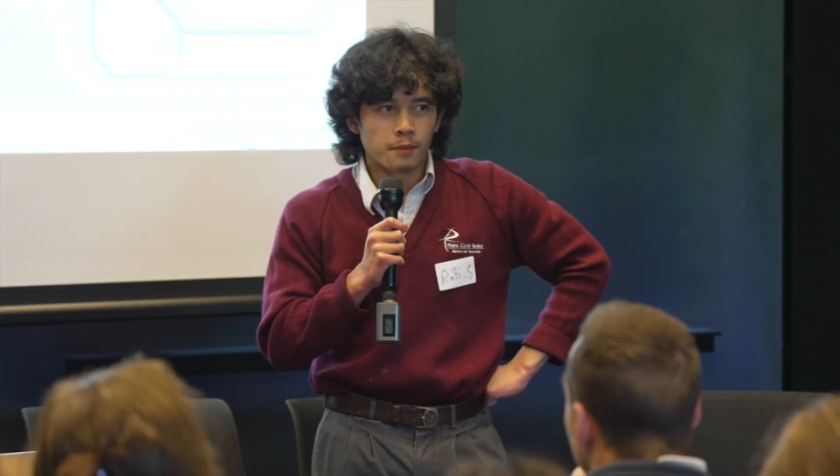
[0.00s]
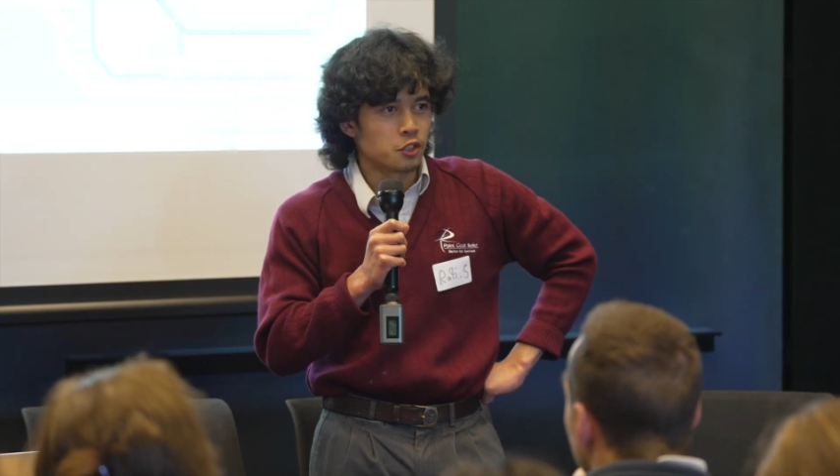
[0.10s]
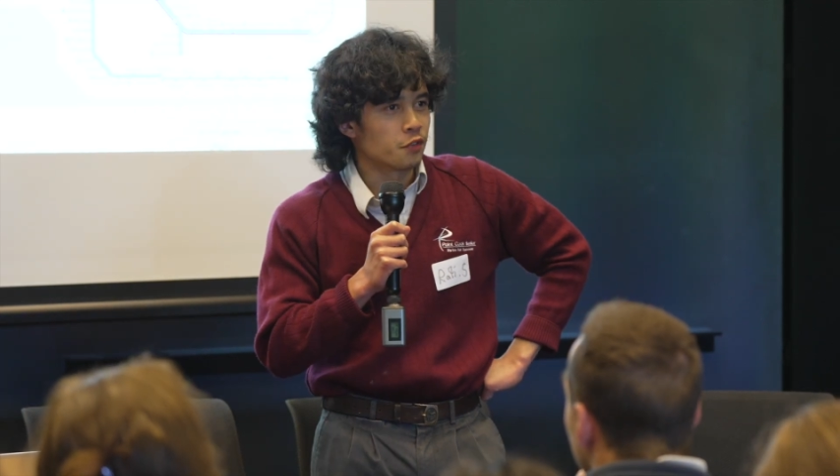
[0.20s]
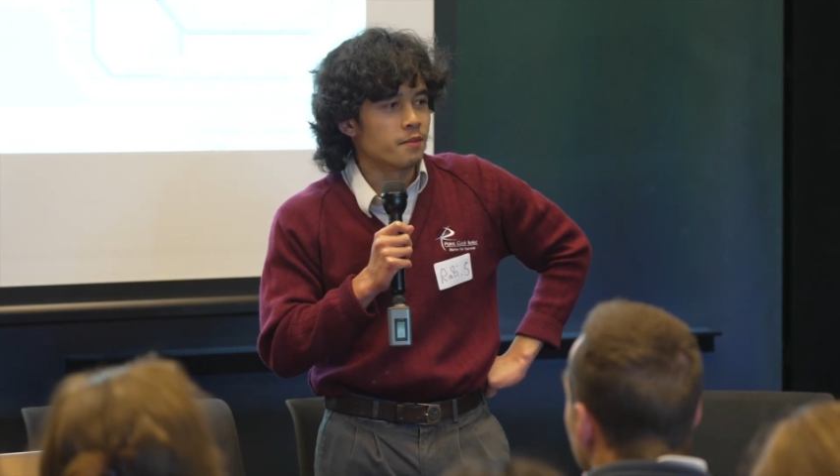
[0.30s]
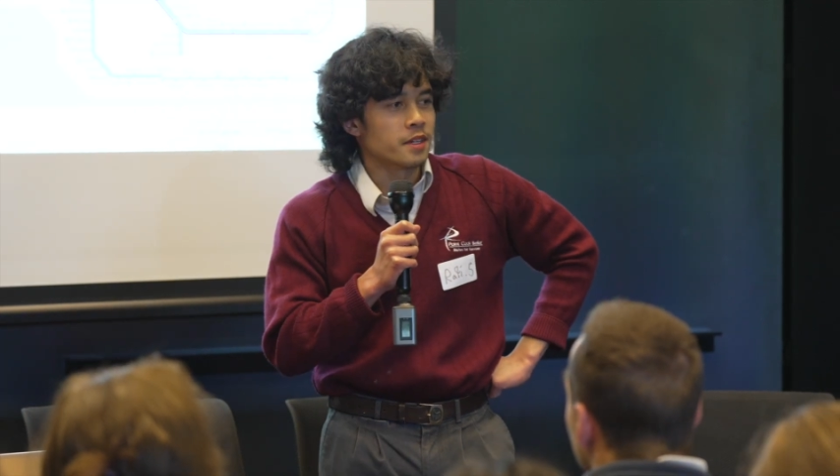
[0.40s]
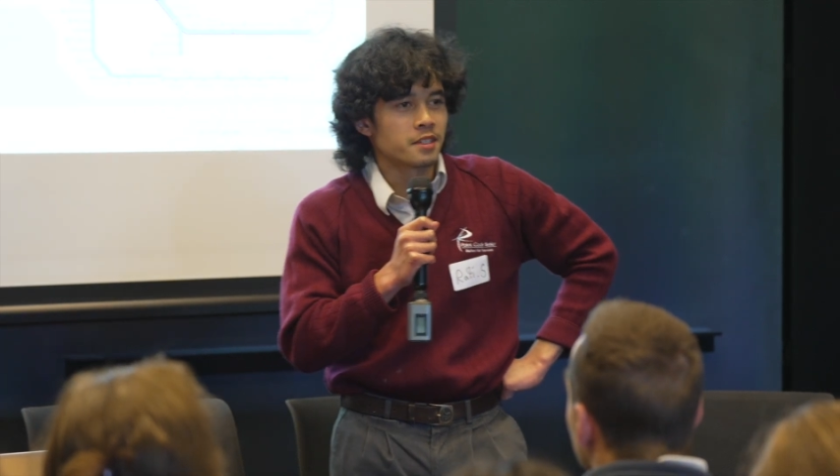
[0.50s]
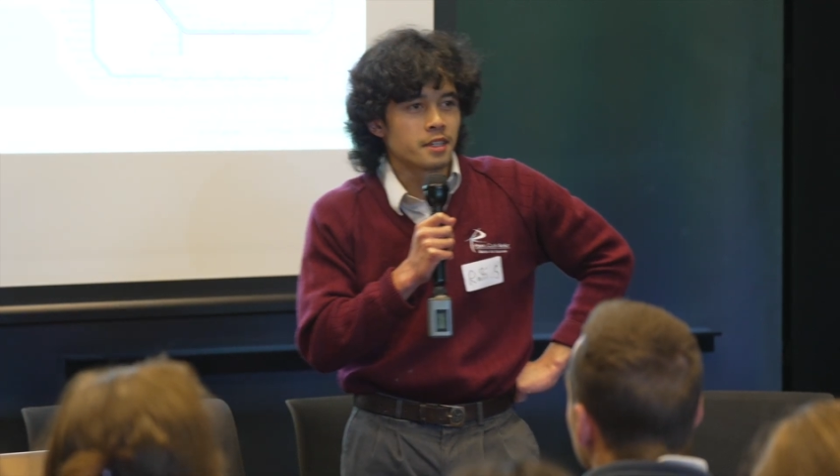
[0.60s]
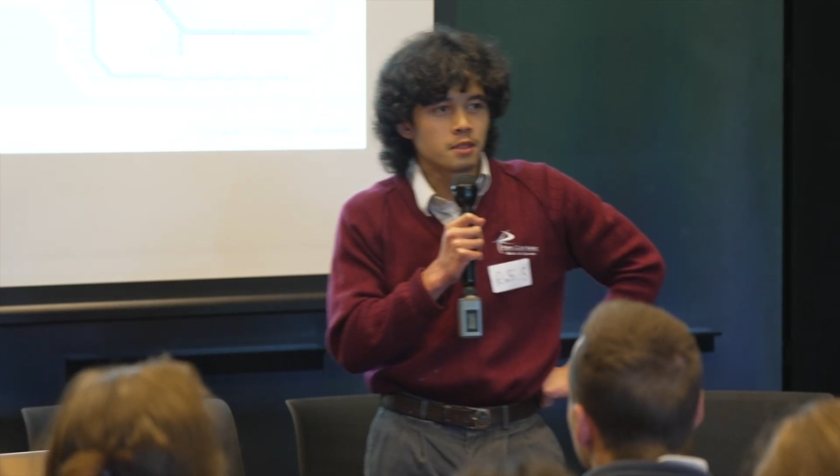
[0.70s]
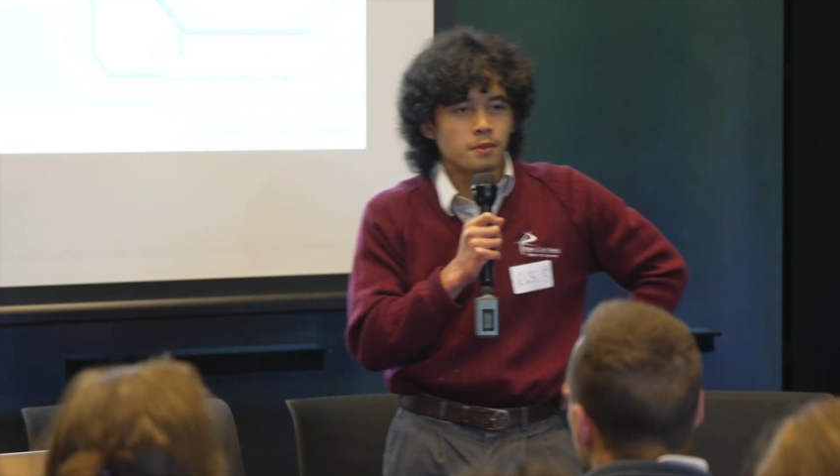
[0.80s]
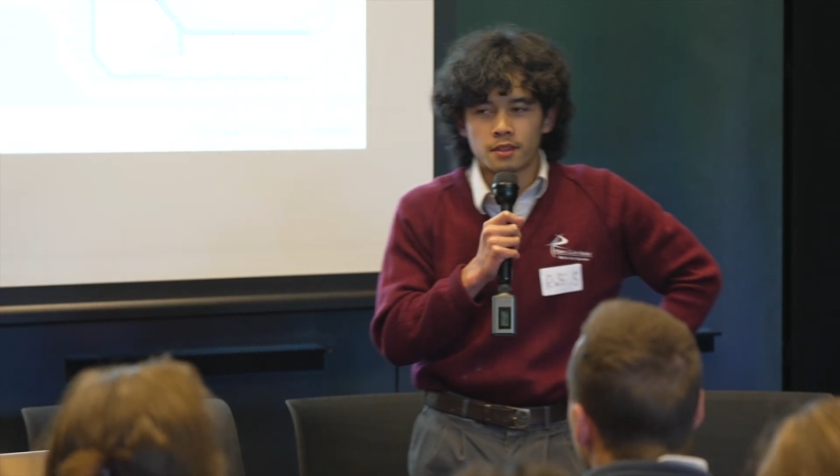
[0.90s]
not sure if that makes
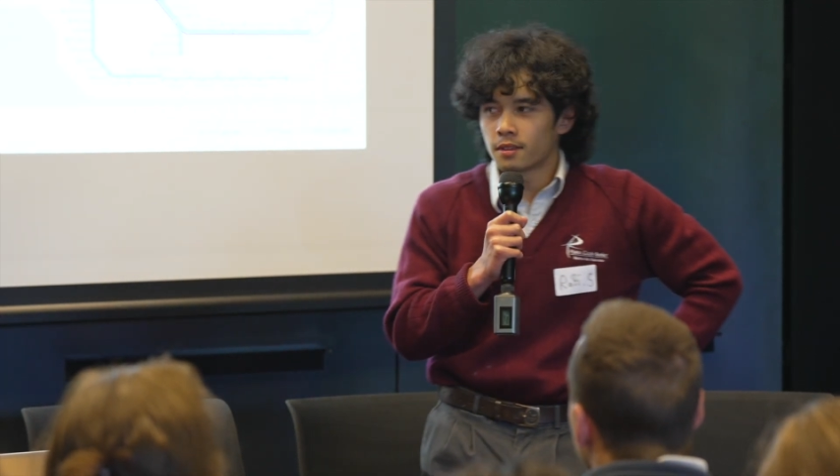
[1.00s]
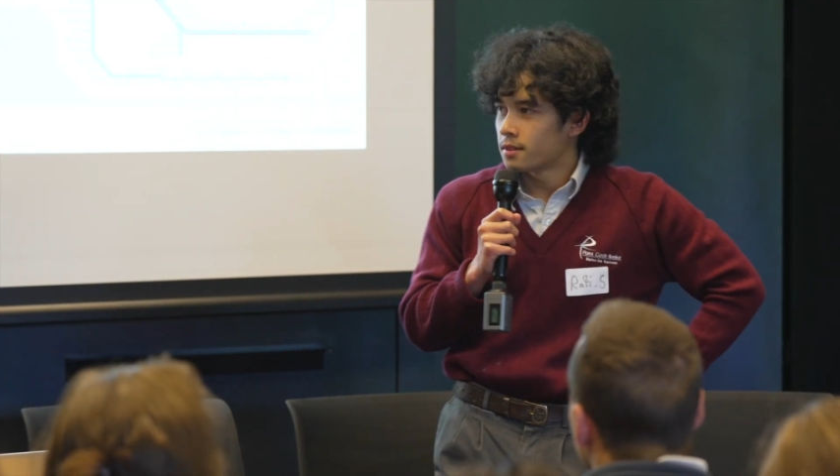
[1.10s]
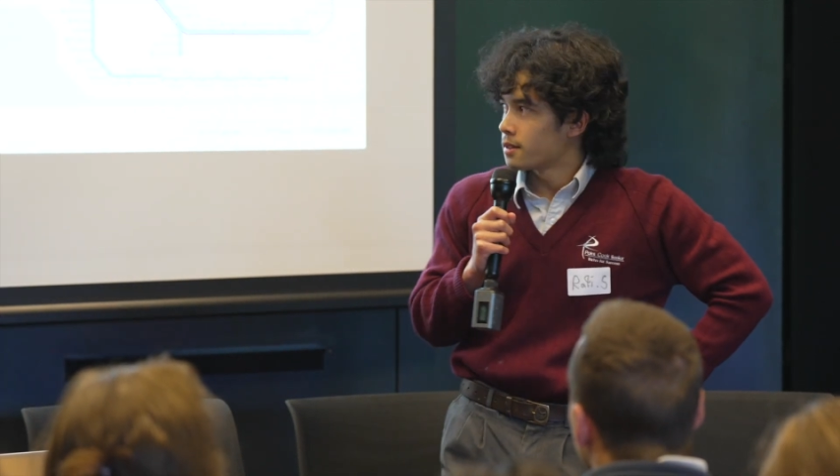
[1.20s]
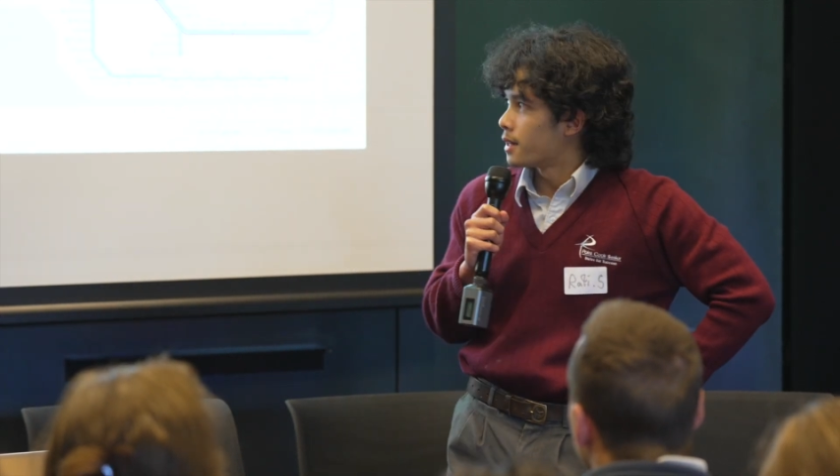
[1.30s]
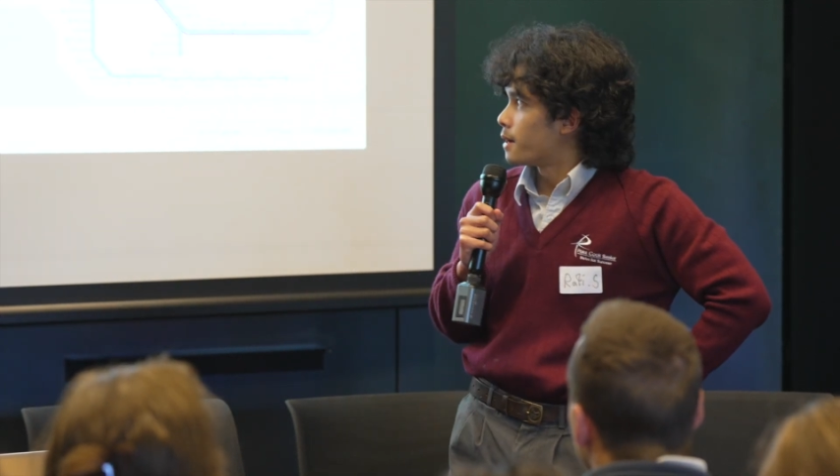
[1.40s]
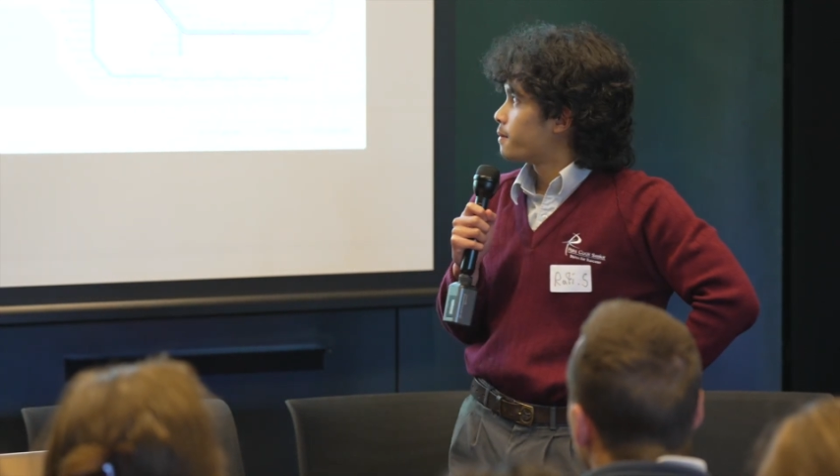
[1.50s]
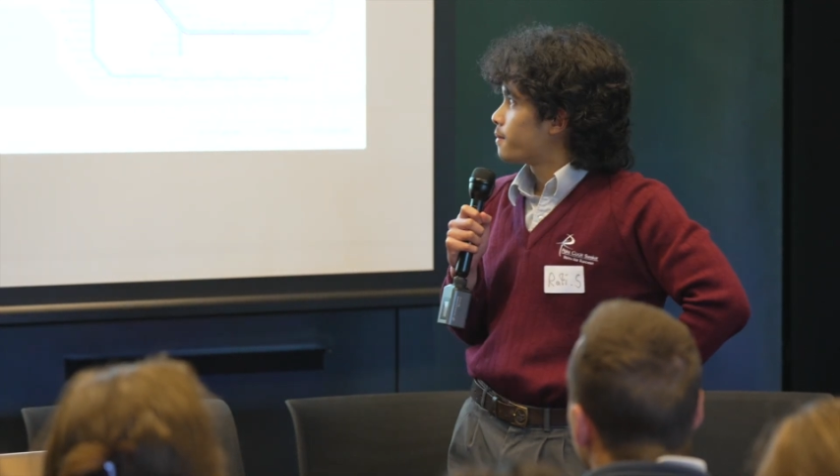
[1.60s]
sense, but yeah.